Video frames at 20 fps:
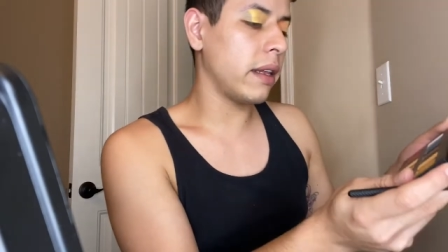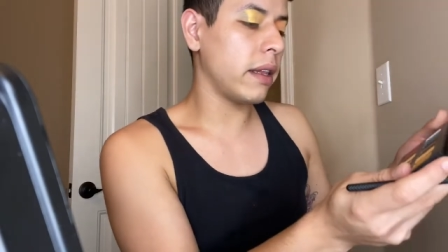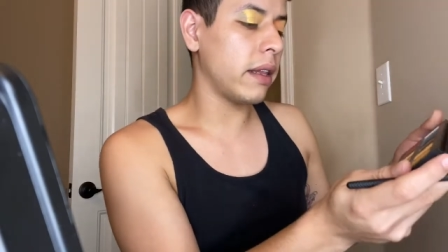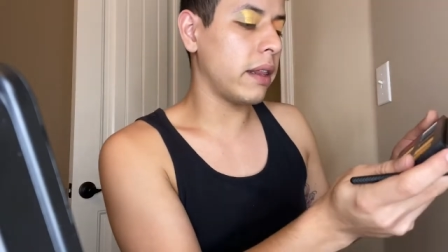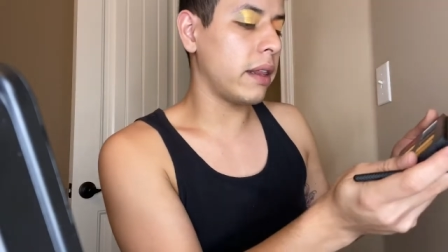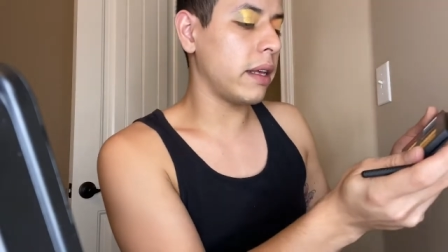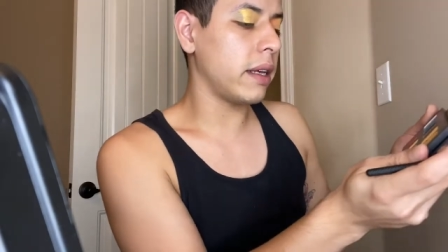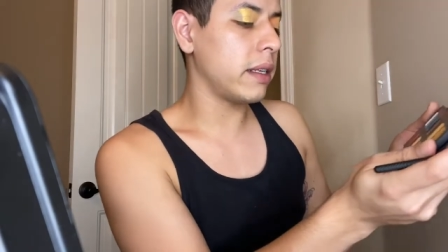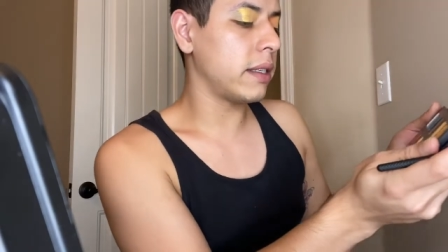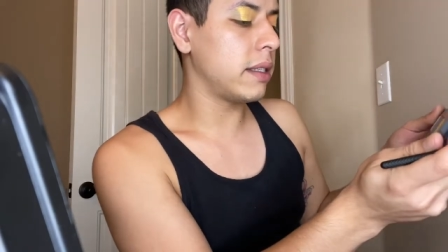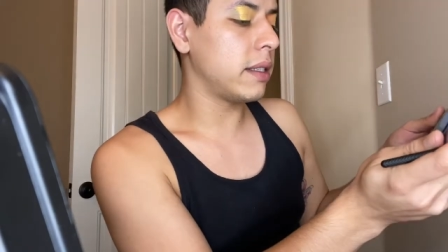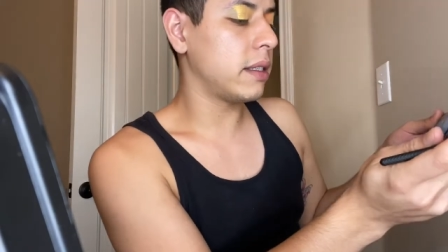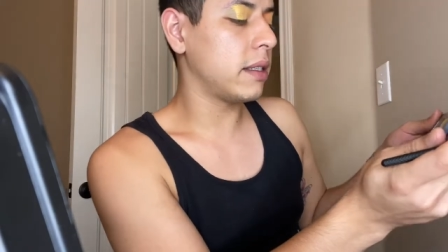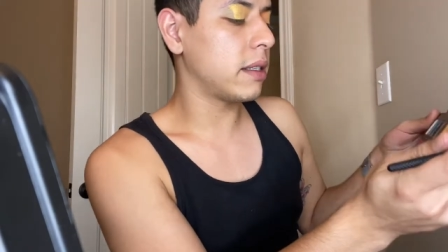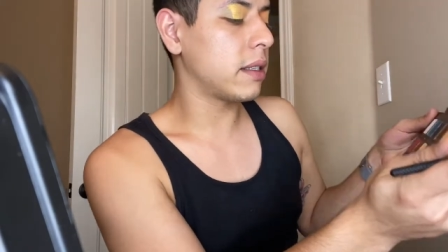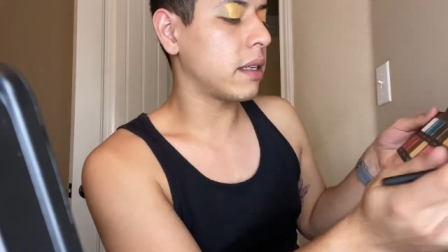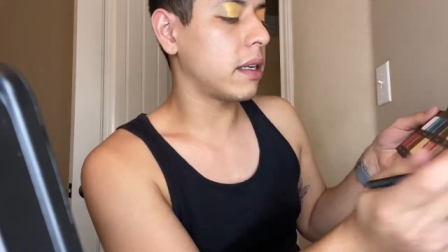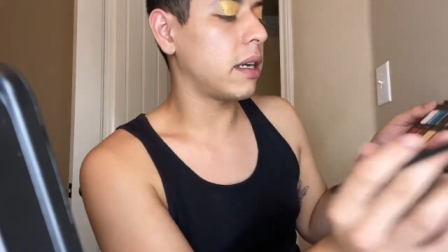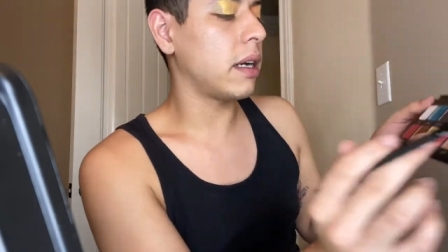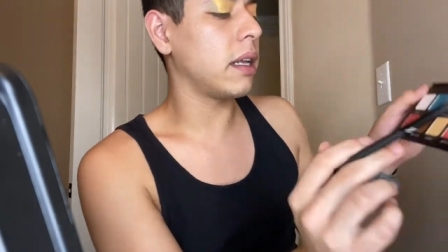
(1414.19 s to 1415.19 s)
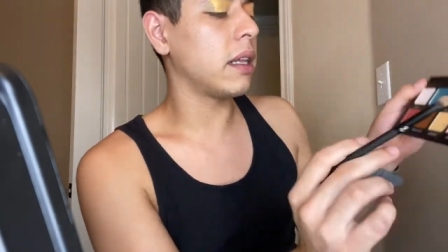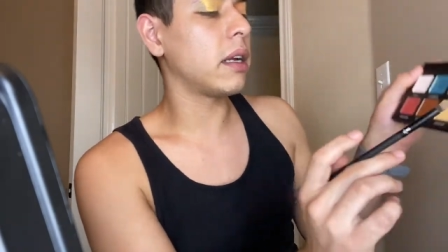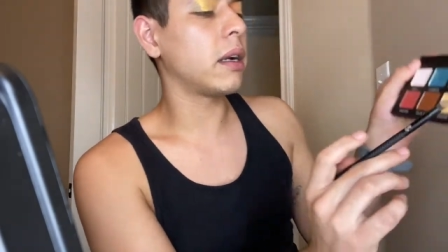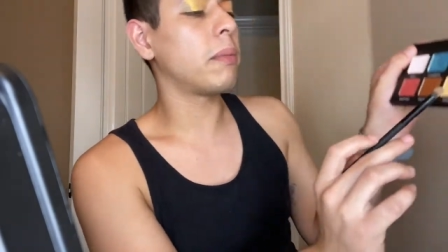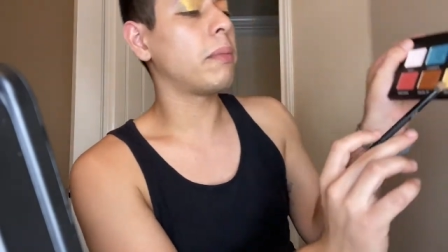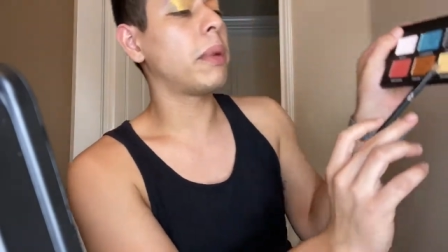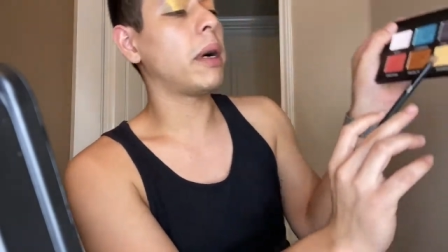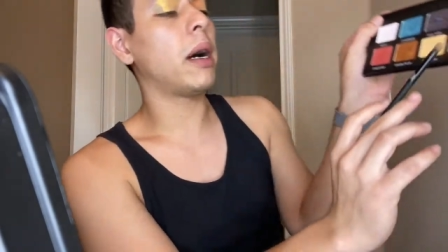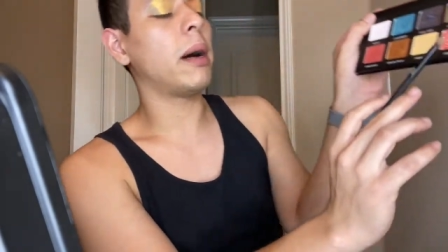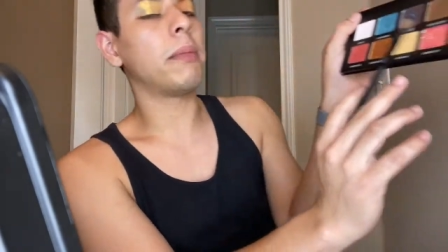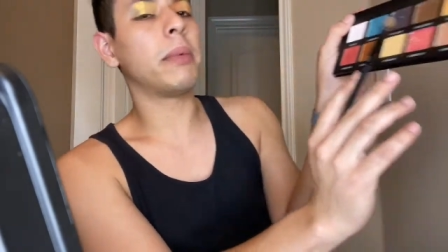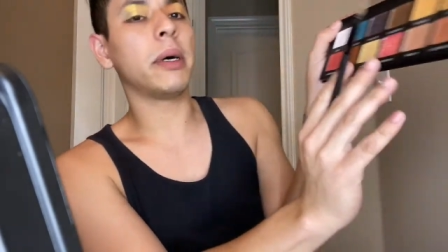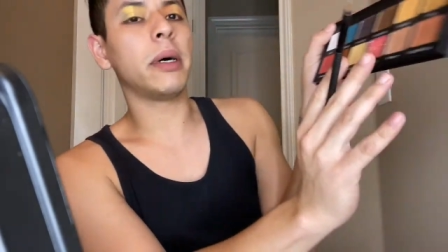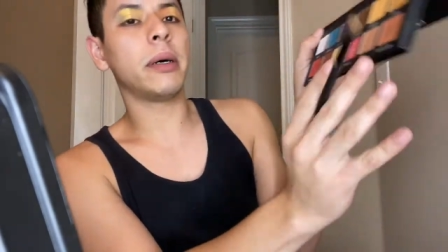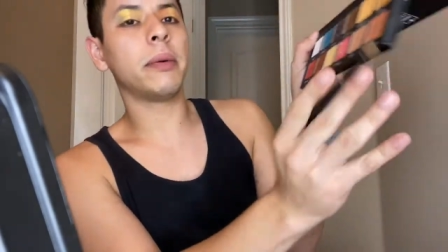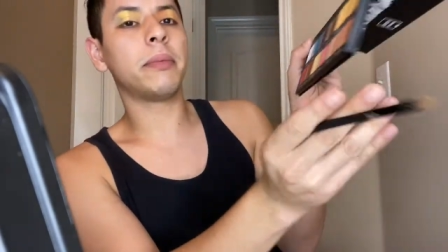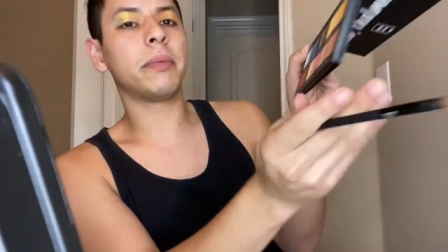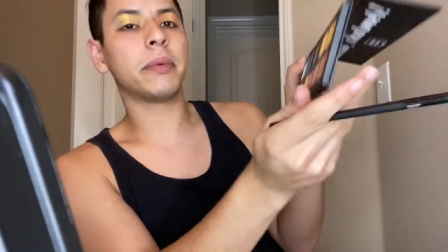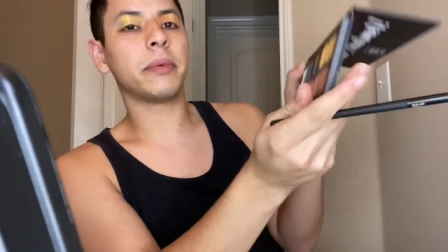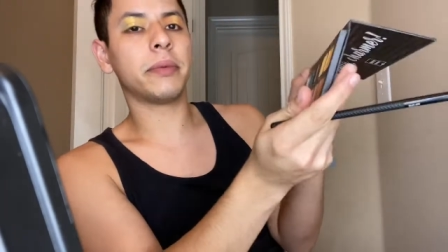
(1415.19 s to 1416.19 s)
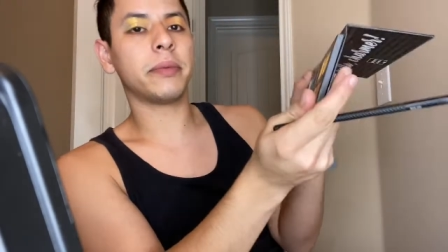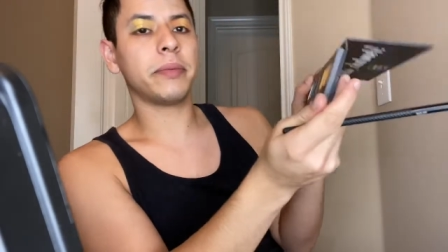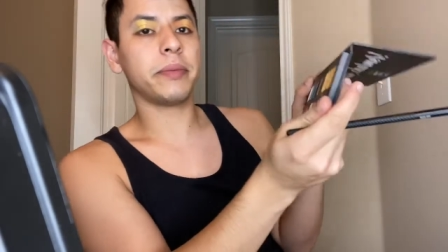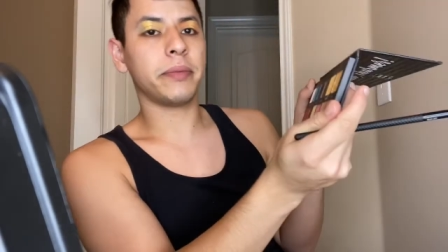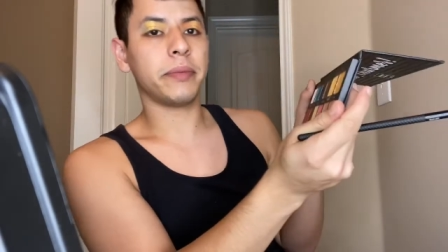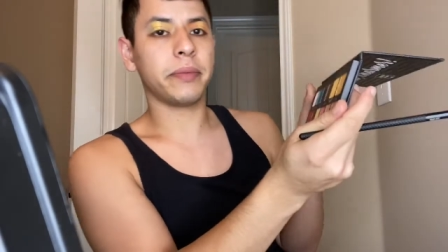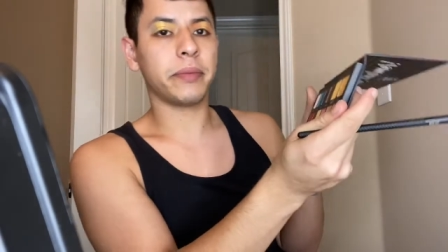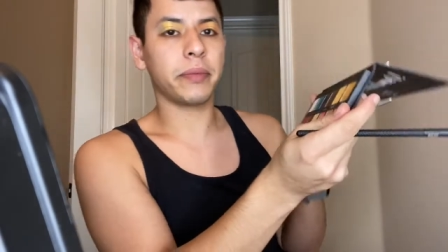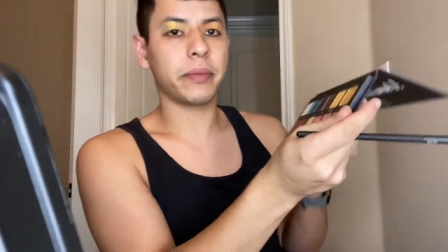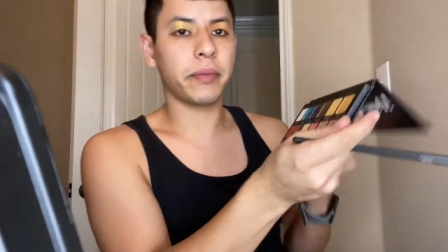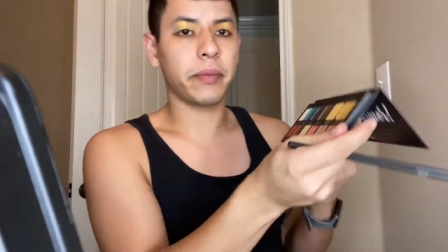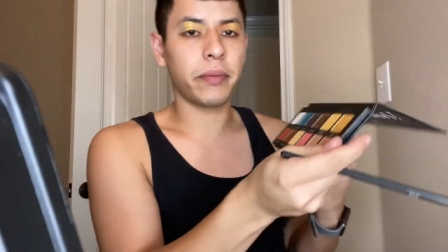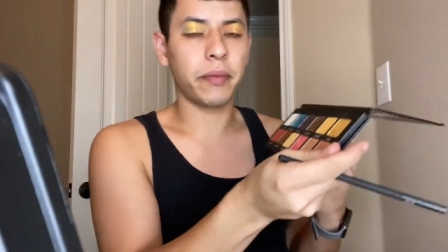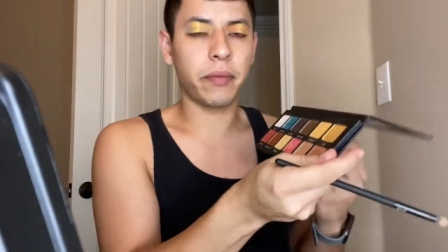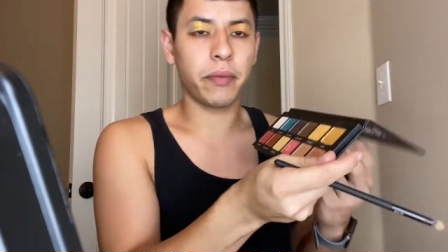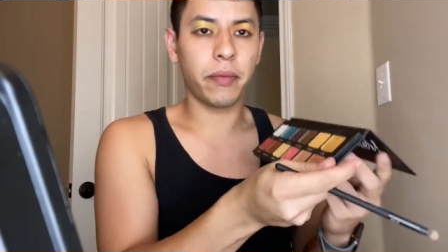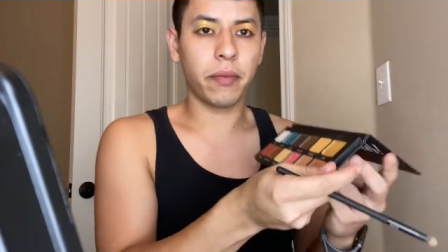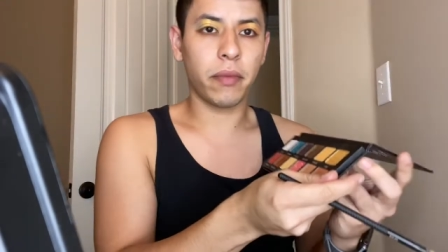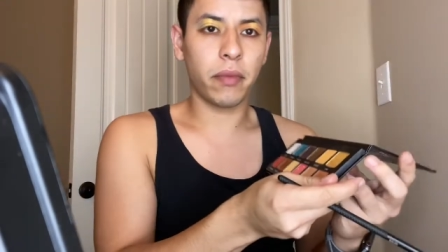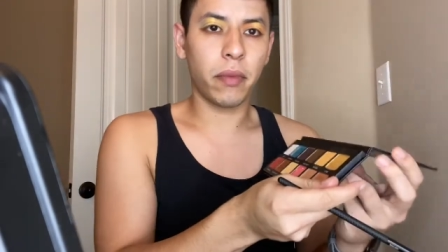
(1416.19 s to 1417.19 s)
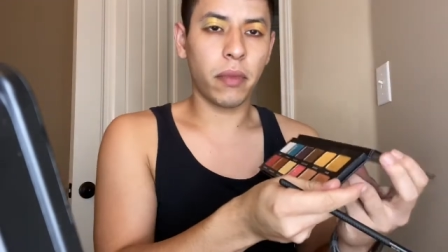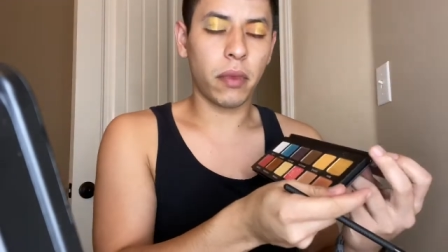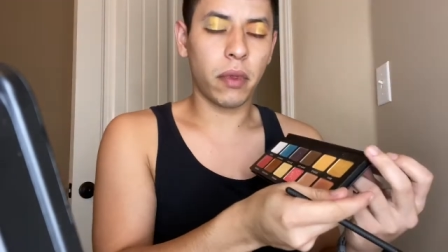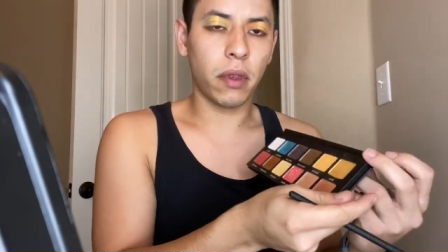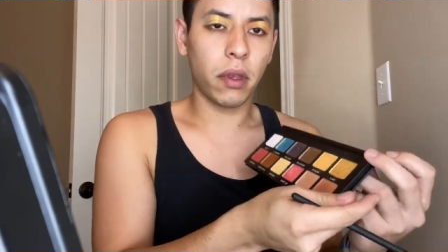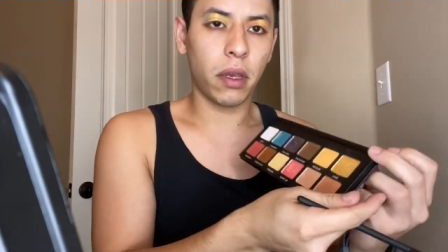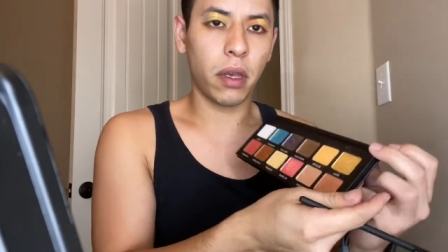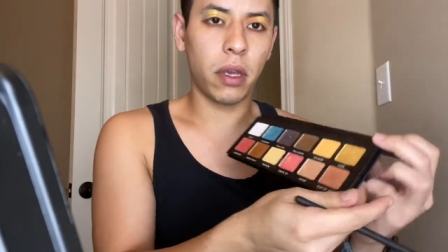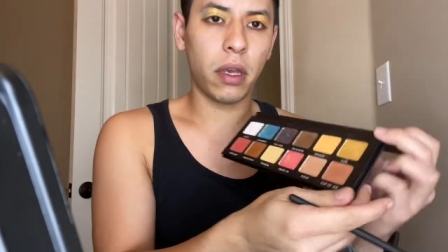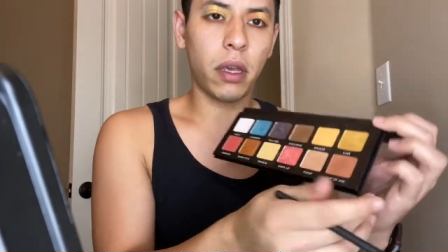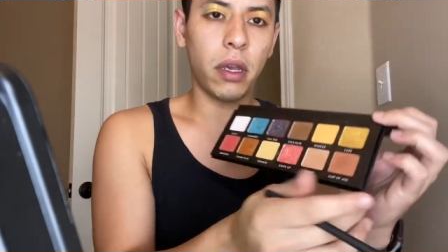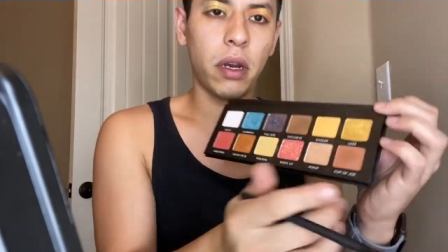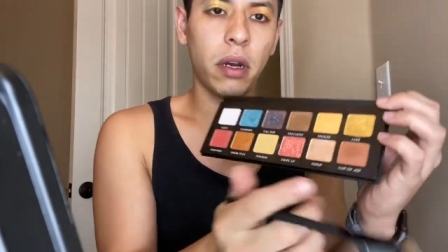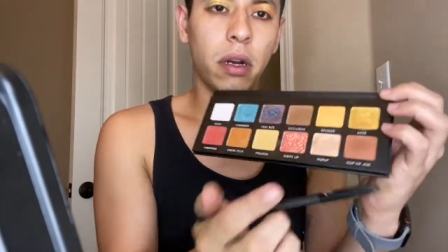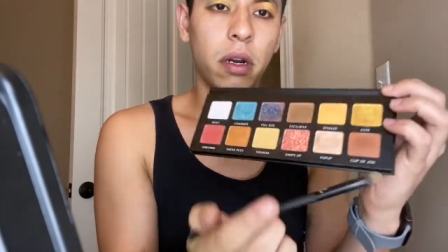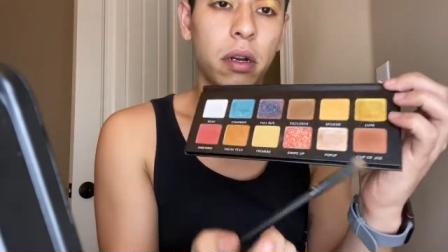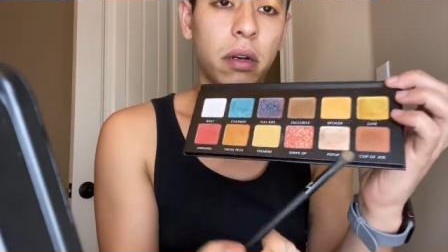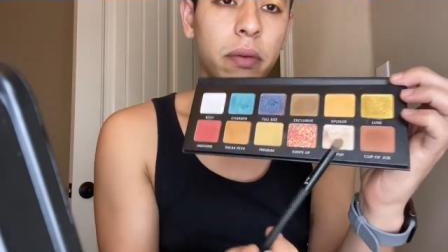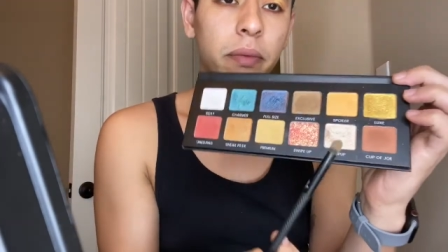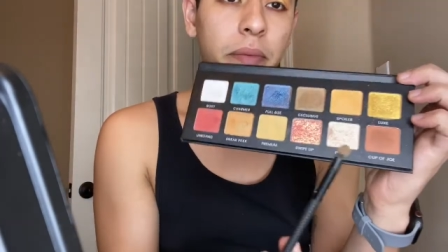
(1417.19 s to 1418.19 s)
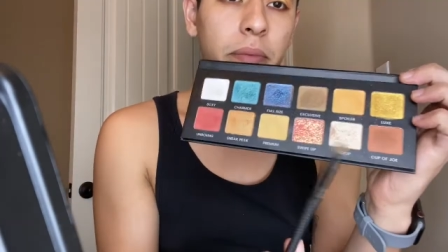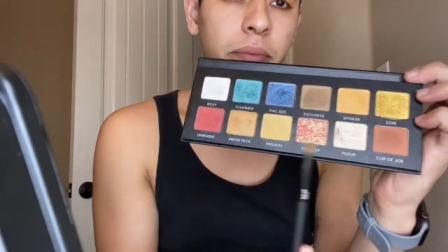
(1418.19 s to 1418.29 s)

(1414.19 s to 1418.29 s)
this color pop-up here